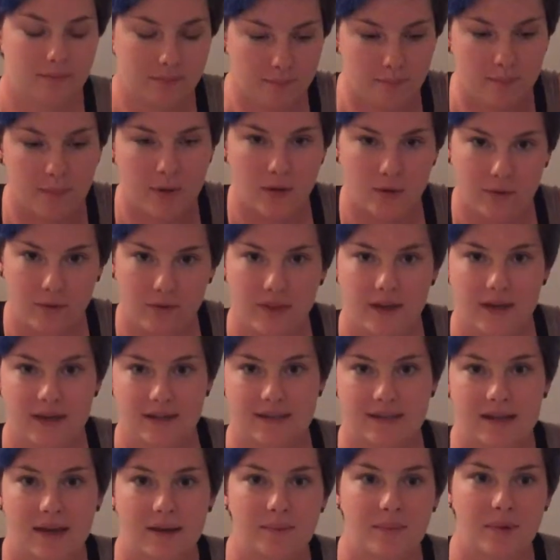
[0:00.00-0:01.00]
milk that
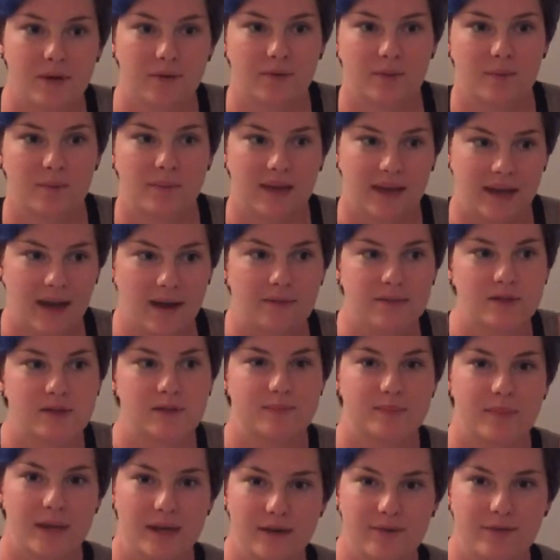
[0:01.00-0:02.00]
is coming from the cow
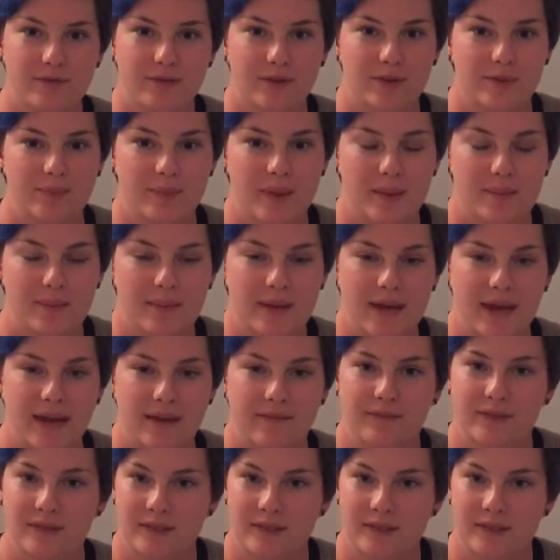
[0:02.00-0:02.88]
is meant for the baby calf.